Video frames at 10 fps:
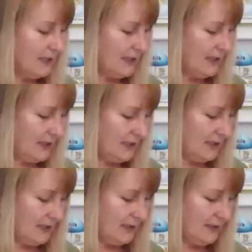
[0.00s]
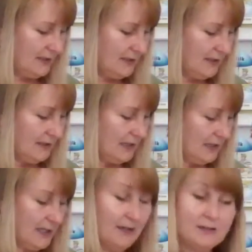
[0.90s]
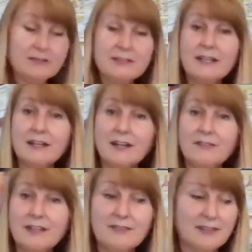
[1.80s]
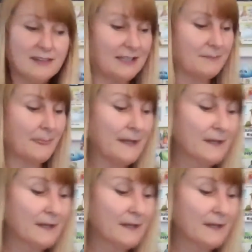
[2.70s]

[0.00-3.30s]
And uh, looks like I covered everything.